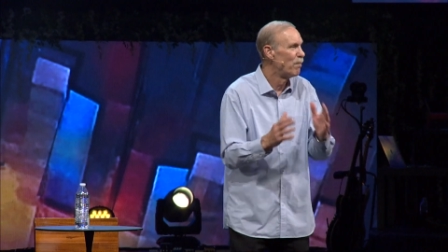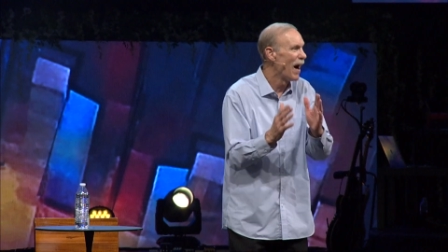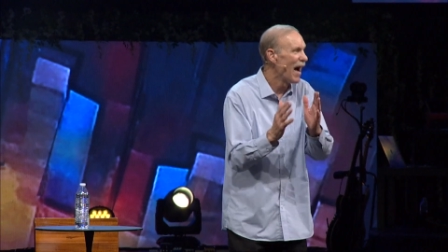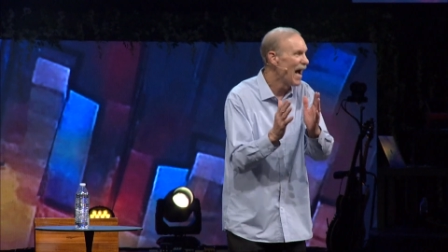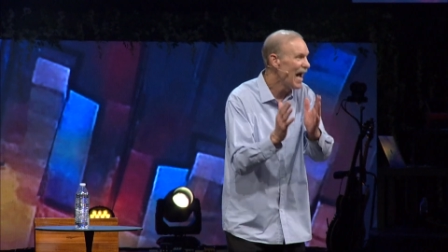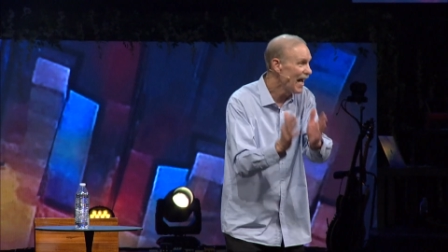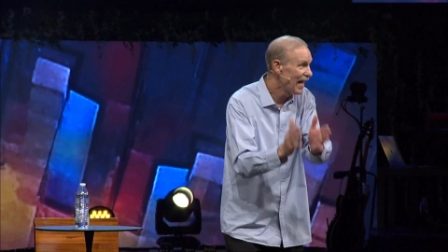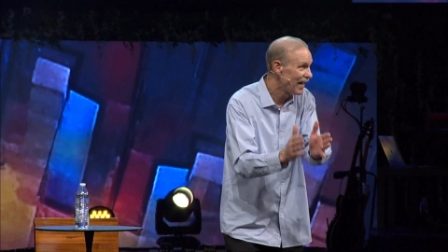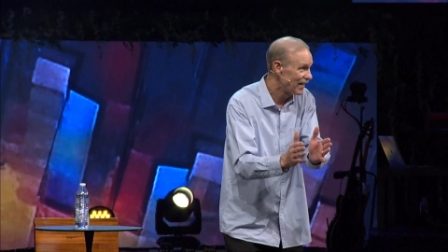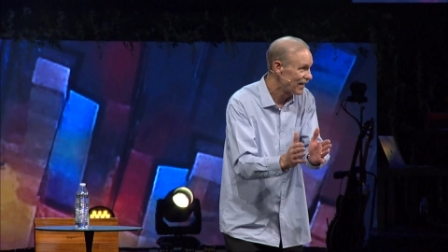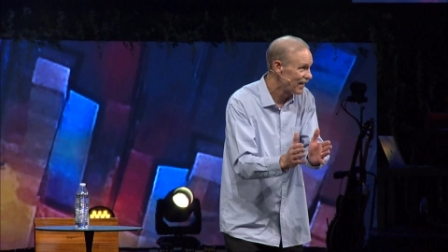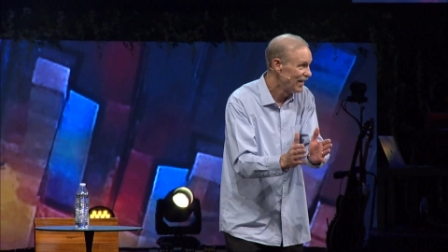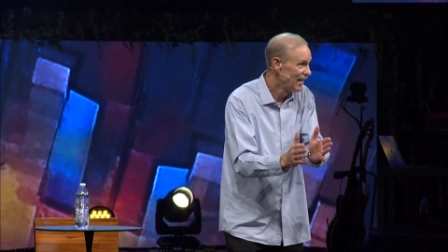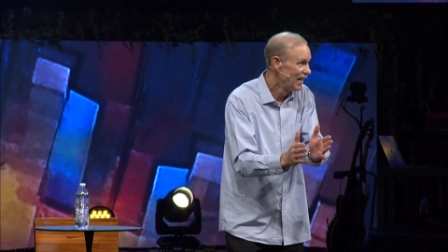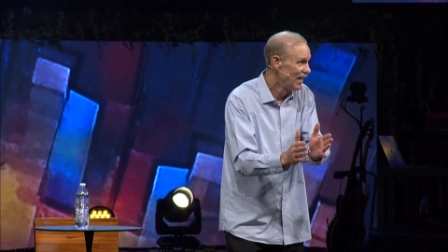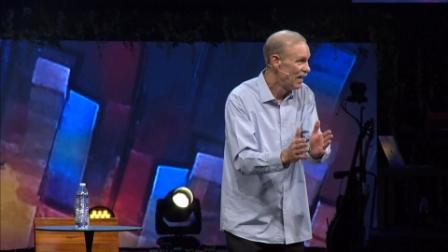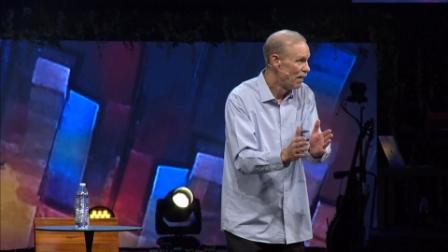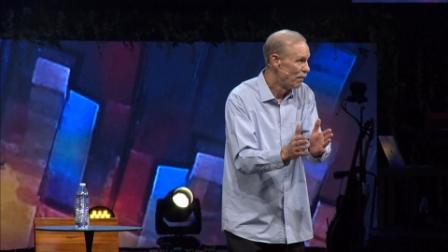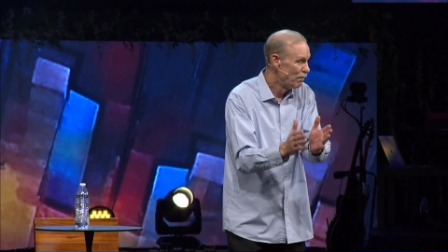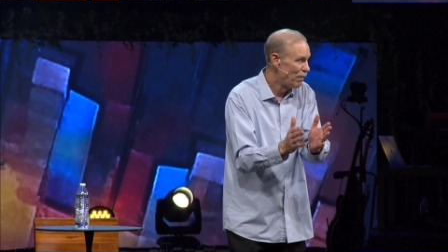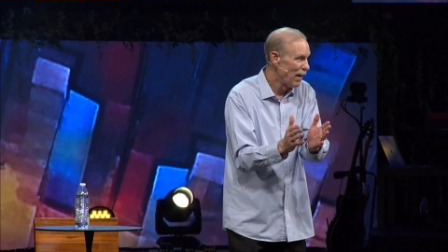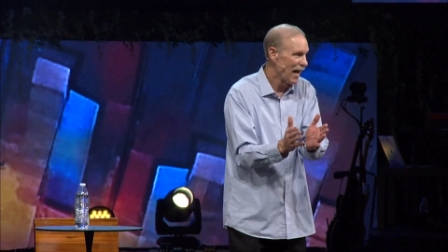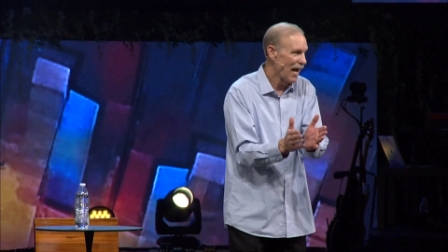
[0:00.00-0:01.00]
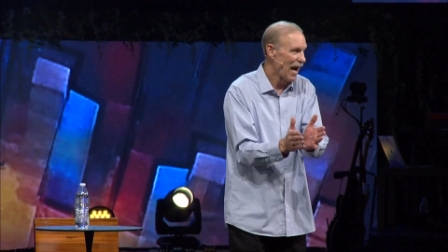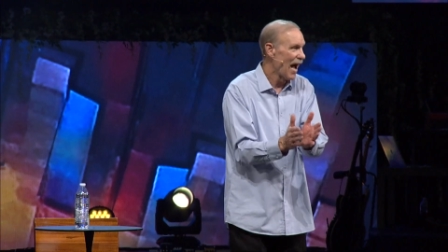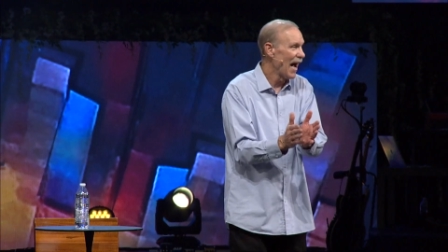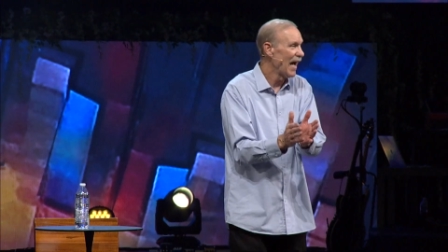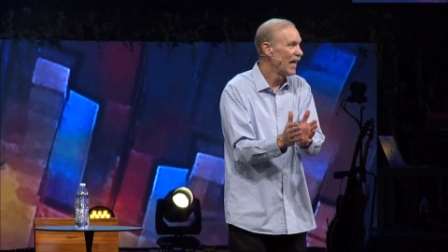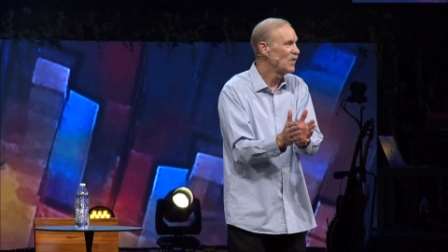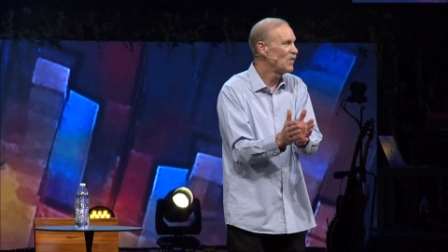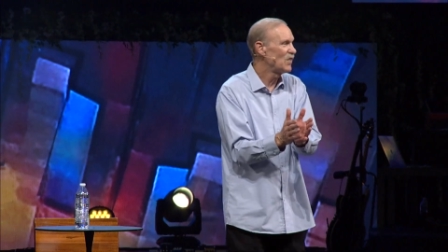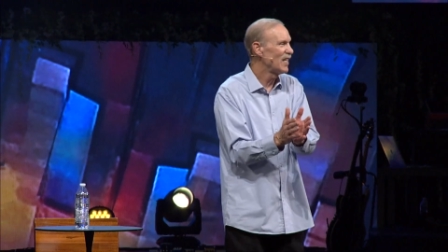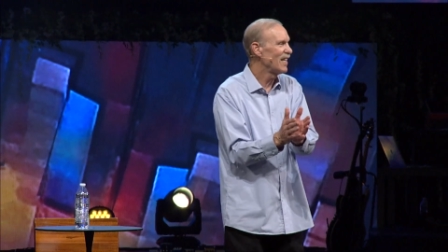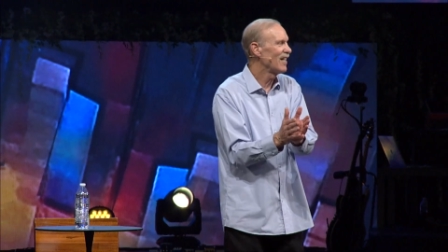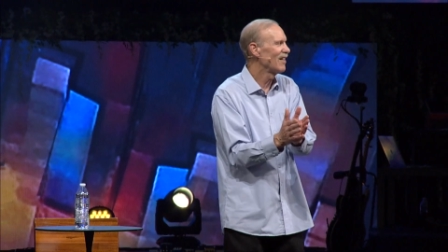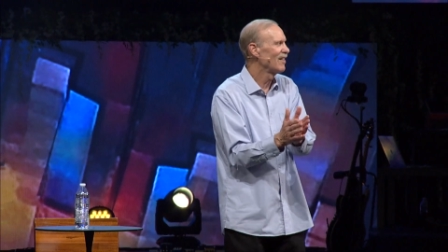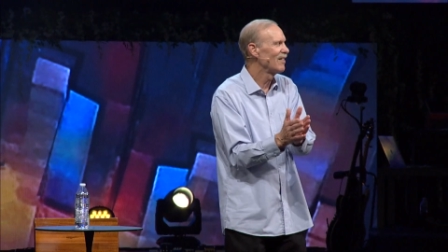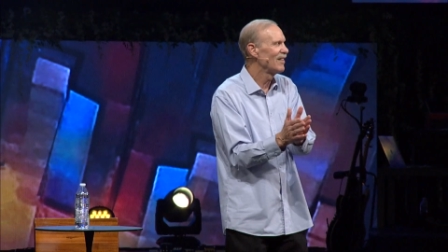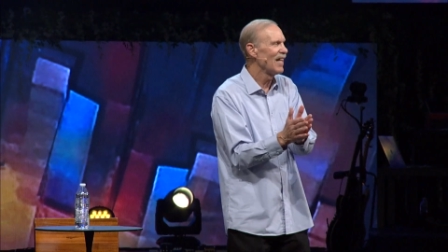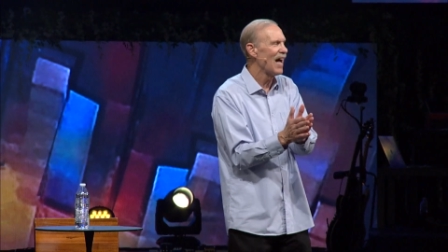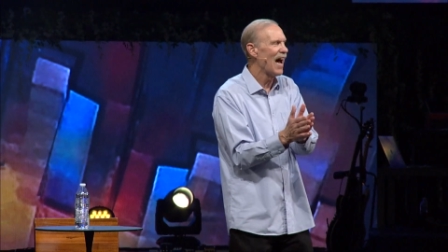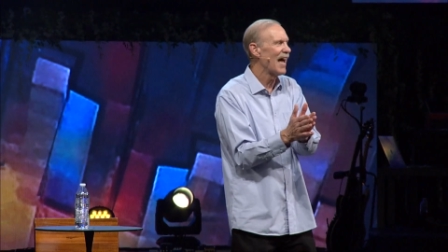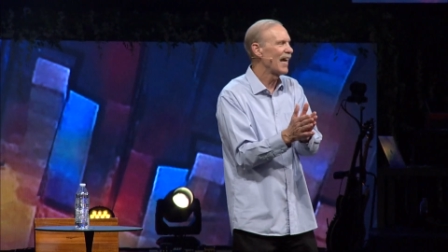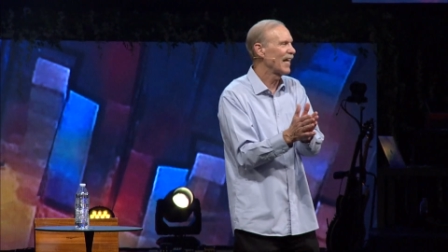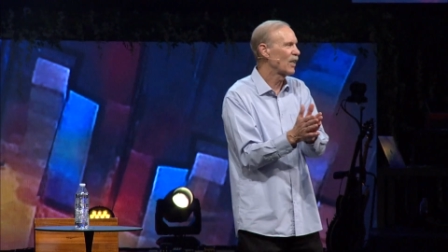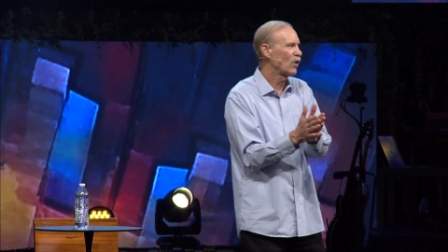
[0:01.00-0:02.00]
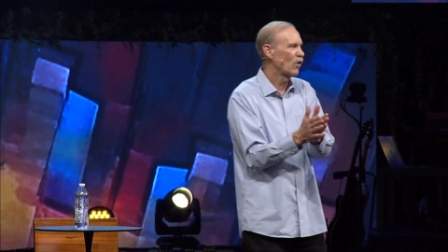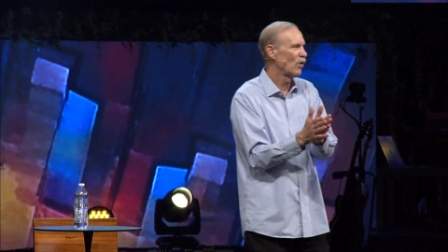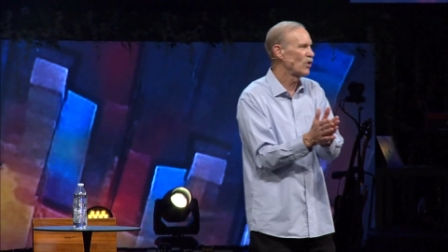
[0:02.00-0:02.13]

But but I see a lot of